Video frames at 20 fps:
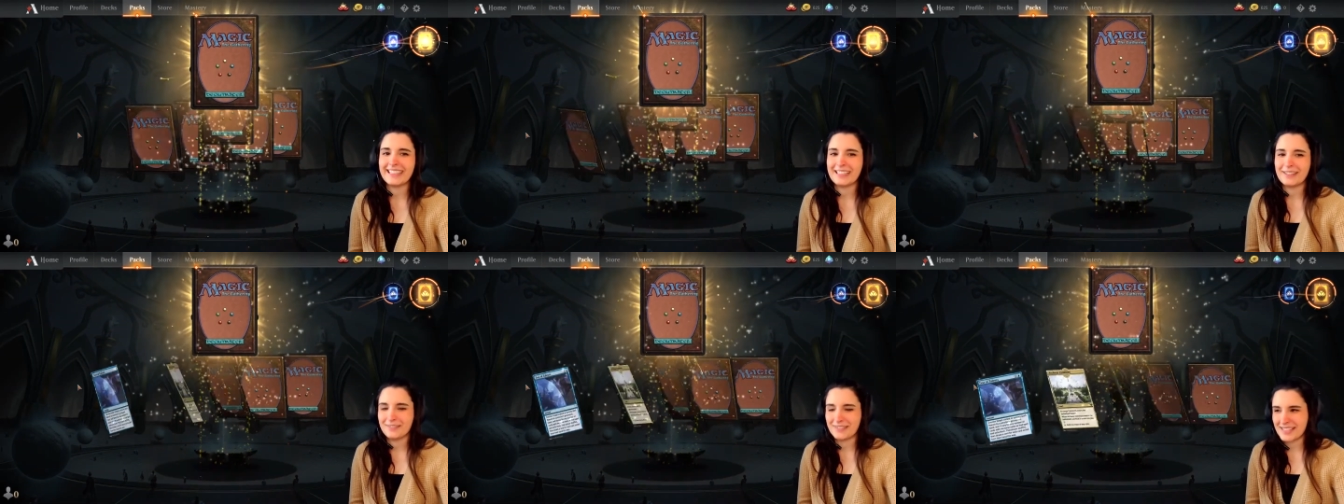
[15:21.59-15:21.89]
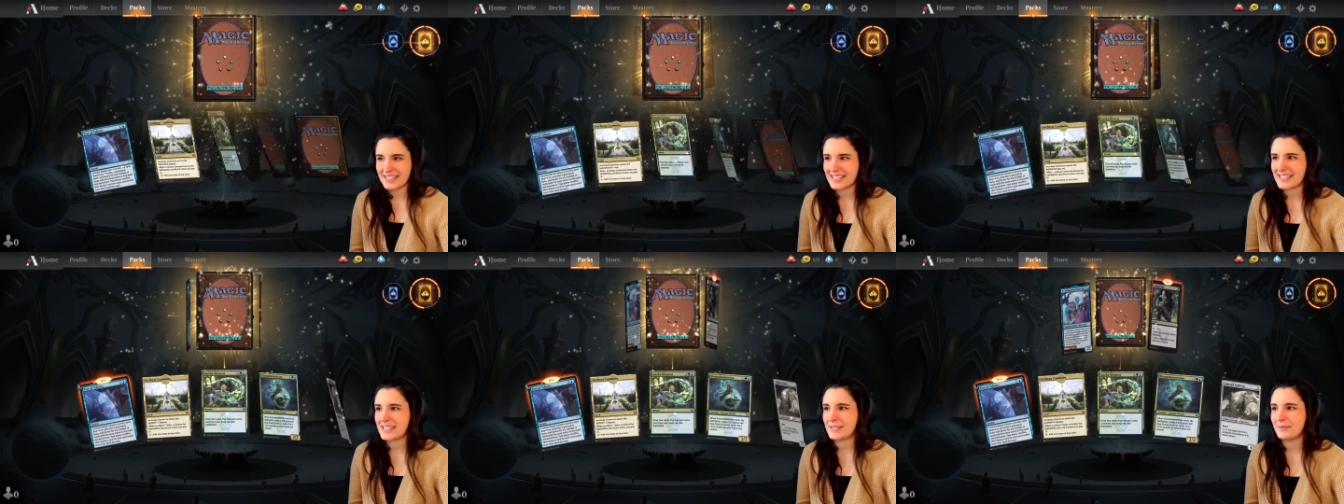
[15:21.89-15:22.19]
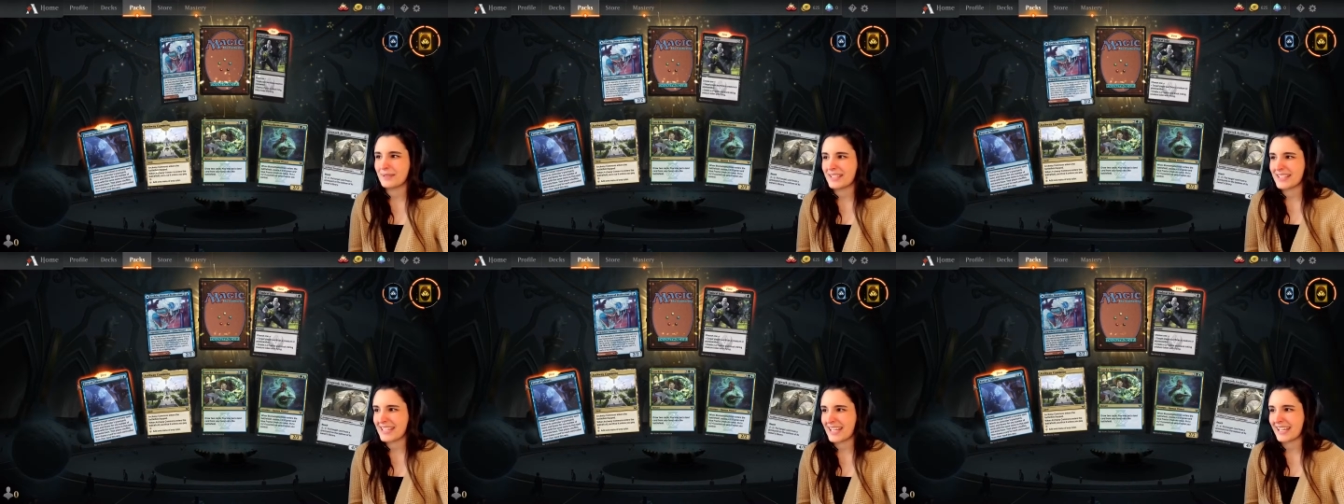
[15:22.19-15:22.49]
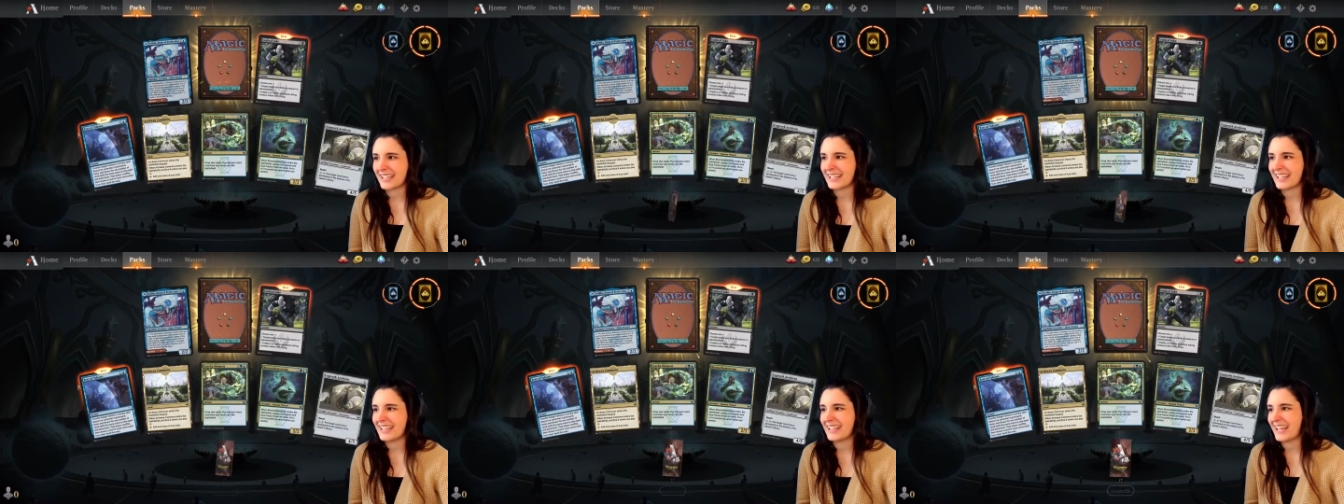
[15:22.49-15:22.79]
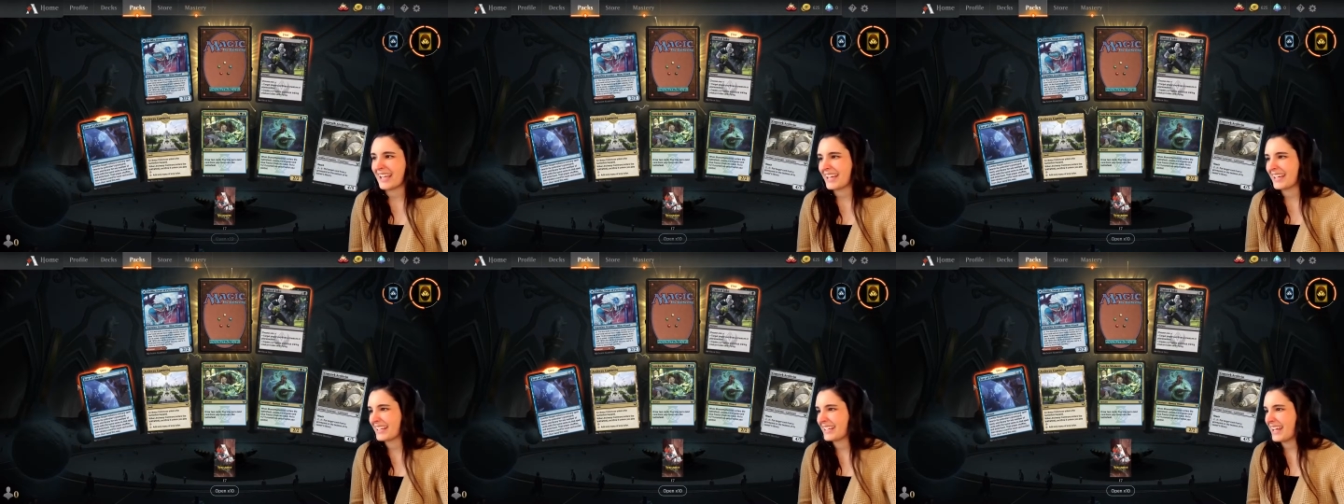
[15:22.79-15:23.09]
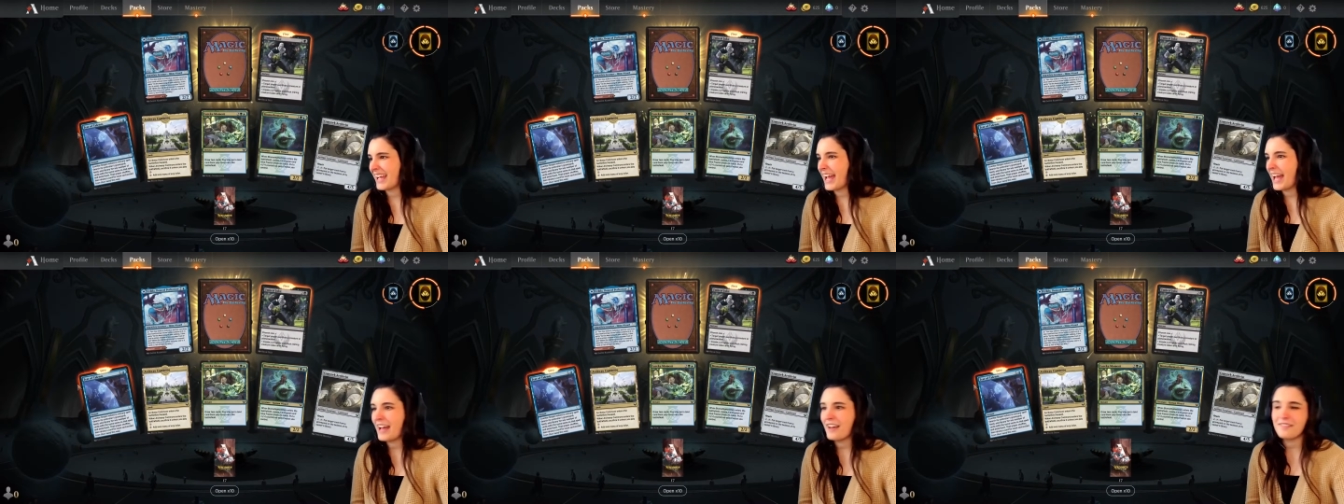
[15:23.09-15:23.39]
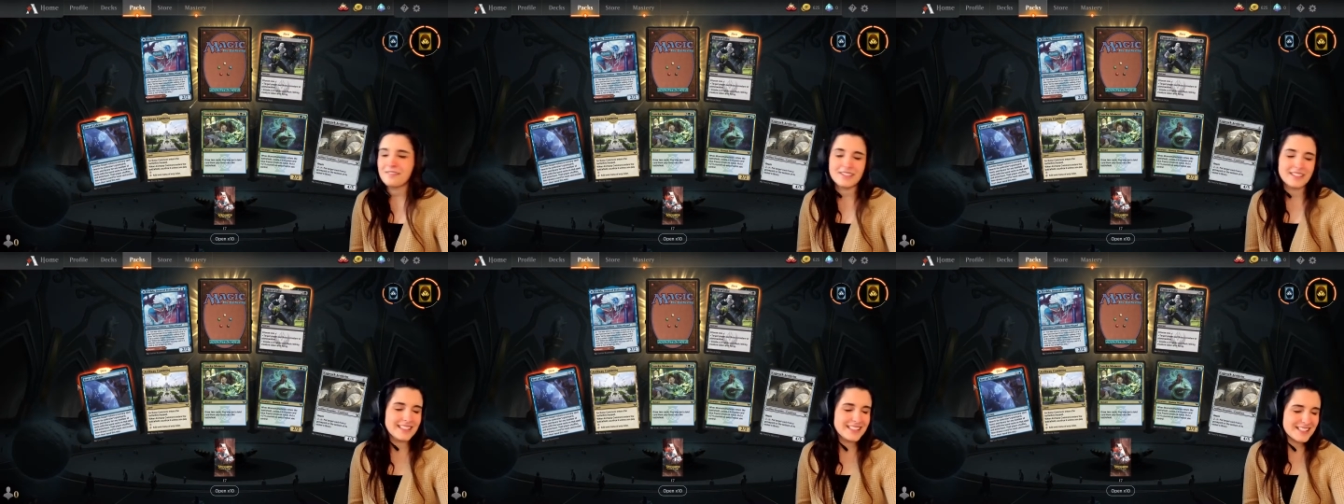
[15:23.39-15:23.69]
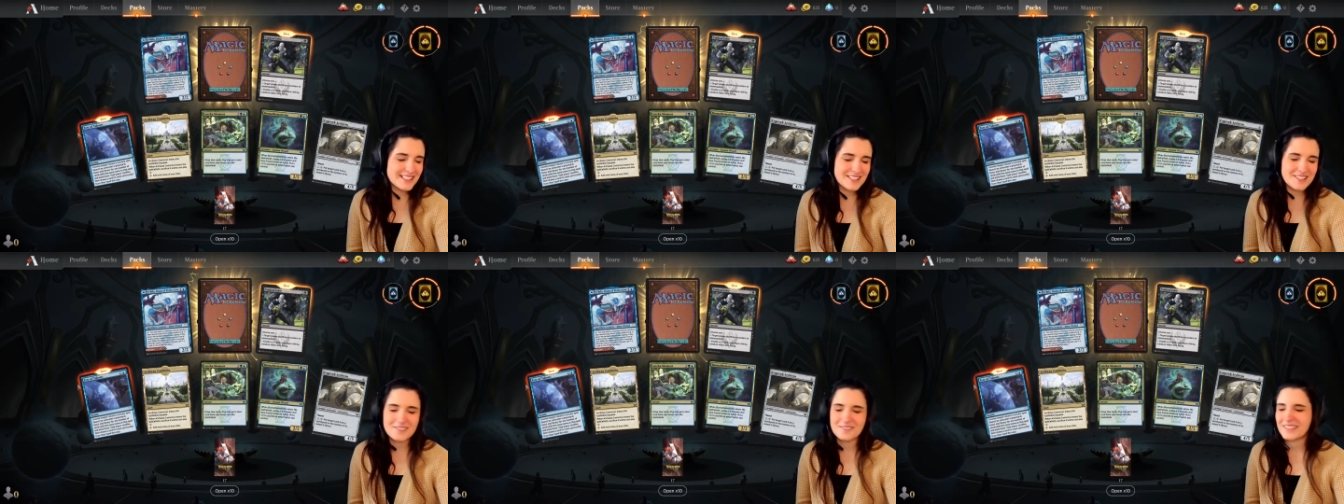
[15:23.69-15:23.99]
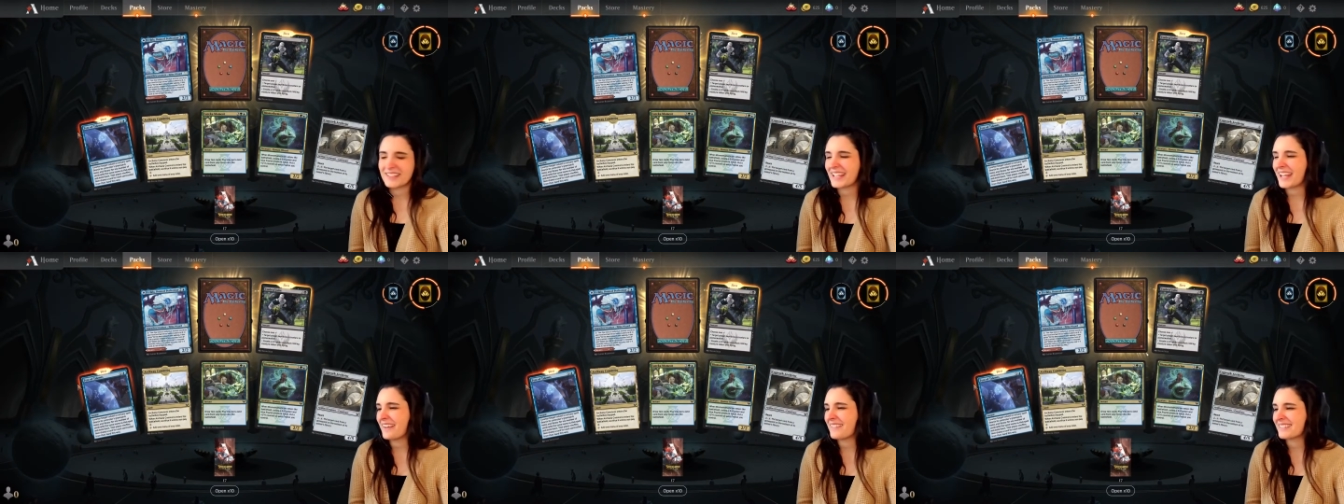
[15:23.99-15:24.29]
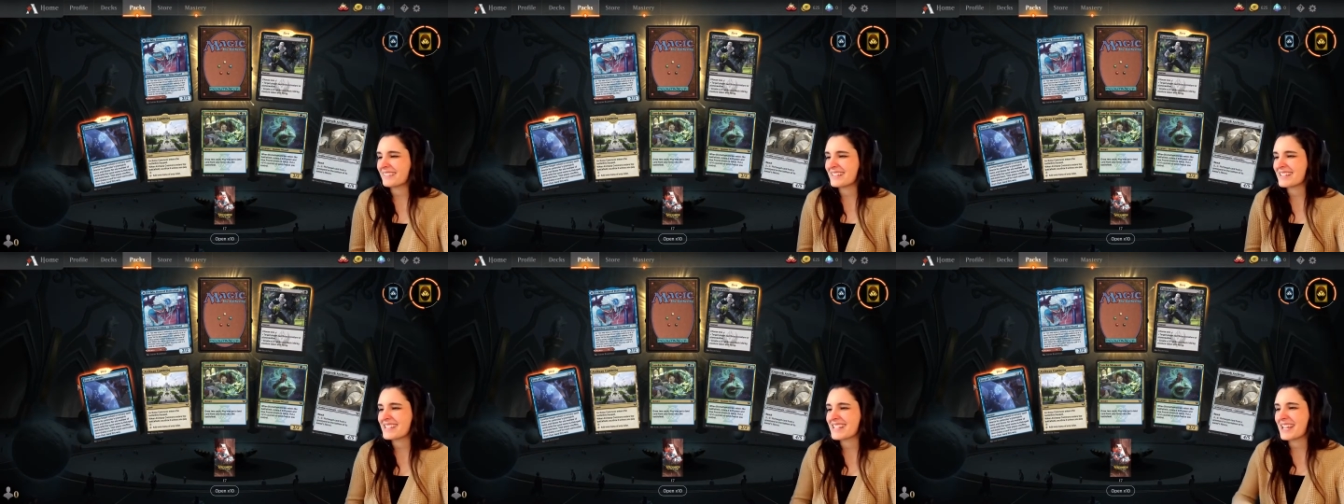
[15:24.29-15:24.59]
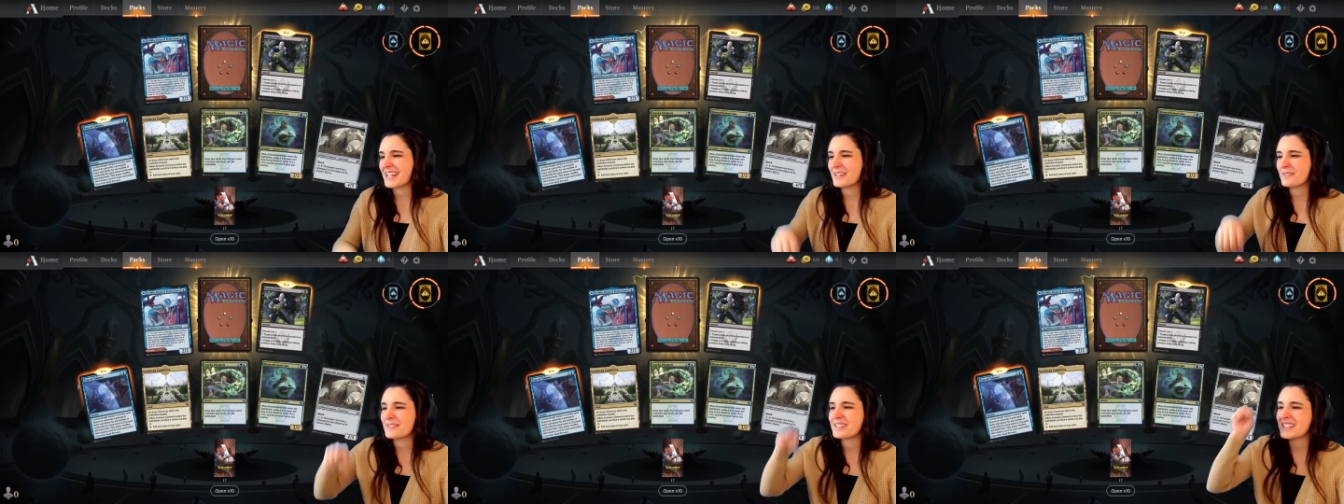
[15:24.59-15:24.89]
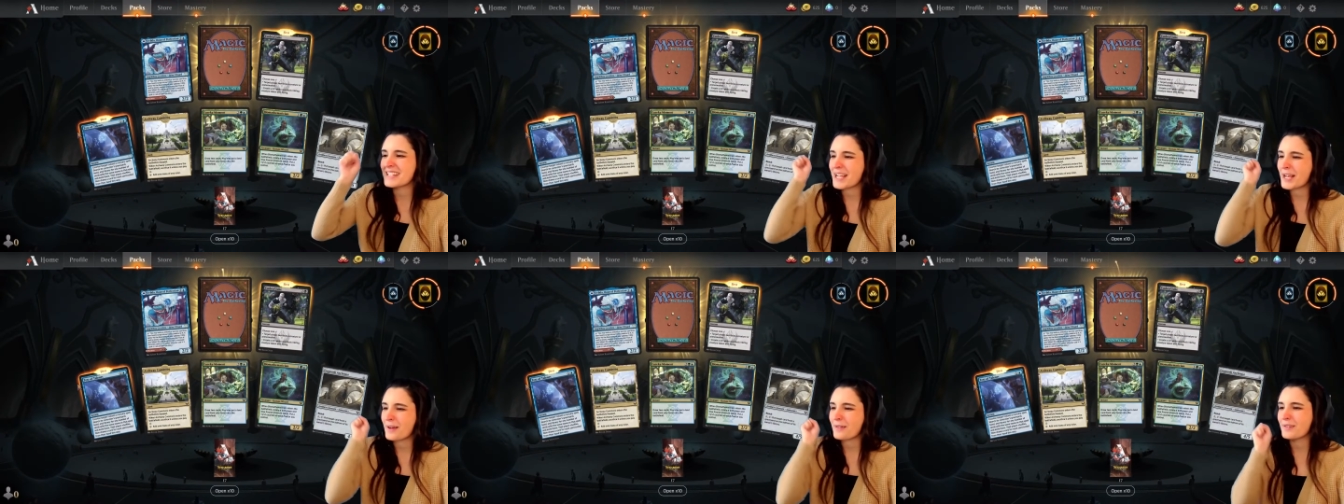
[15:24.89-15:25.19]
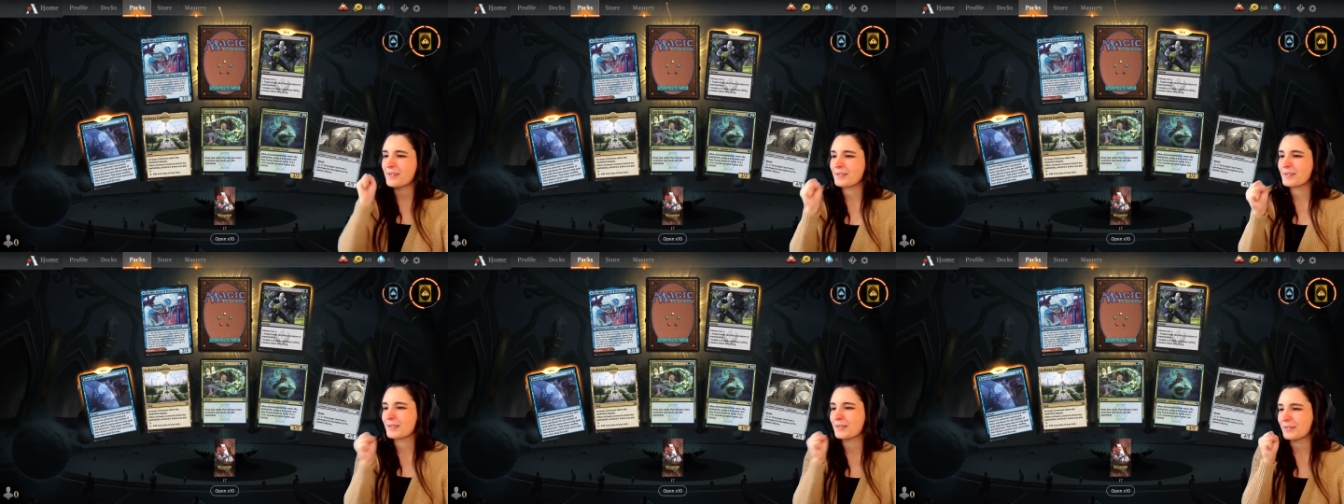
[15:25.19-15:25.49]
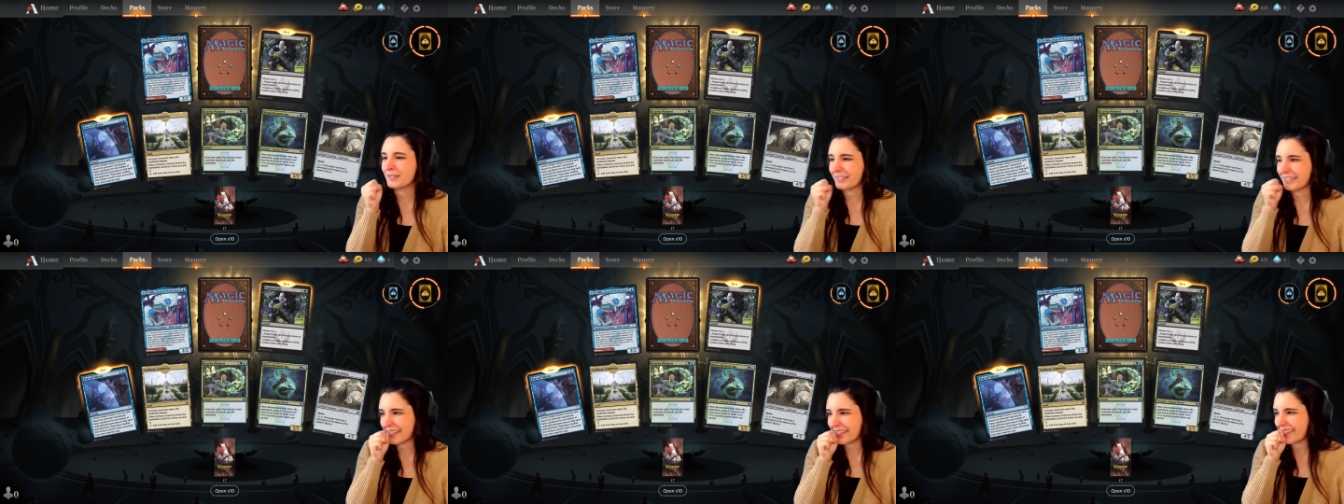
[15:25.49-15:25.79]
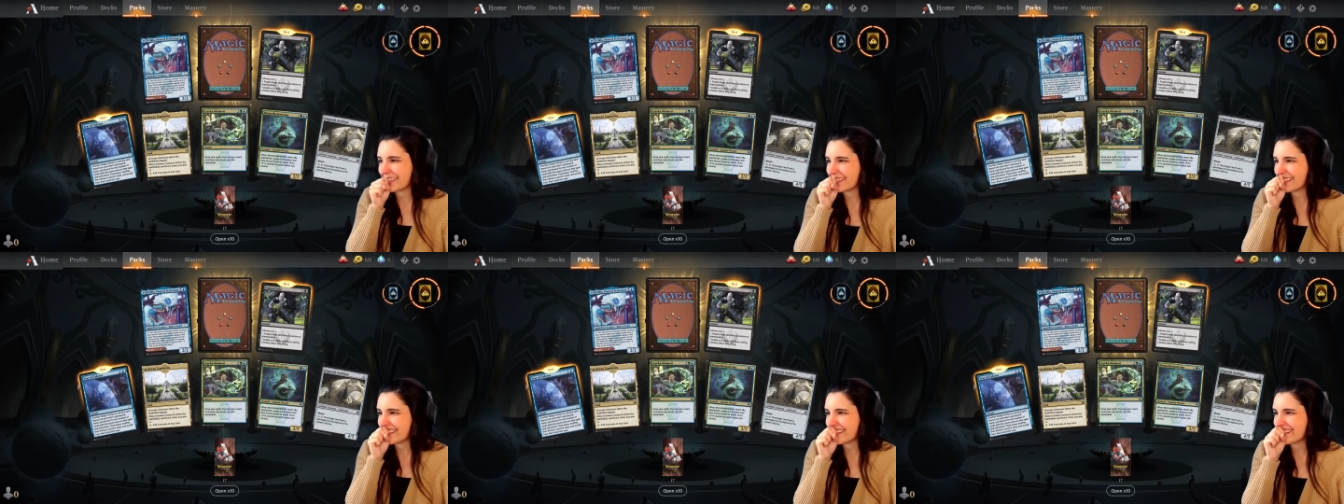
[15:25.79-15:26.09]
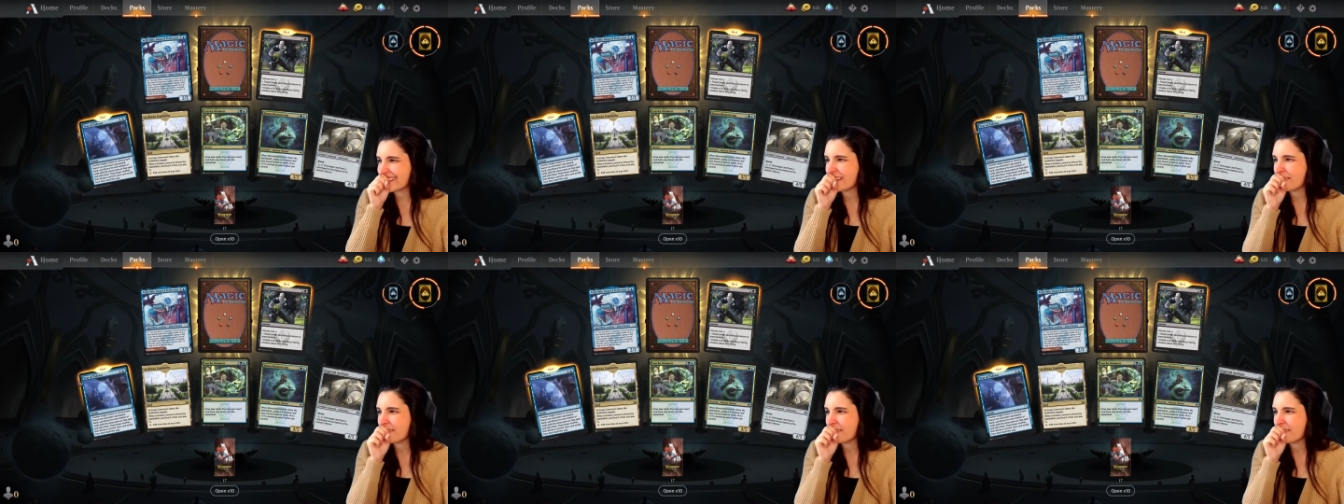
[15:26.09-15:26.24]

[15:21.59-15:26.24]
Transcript: It was a Simic deck and it had everything to do with counters and it was glorious.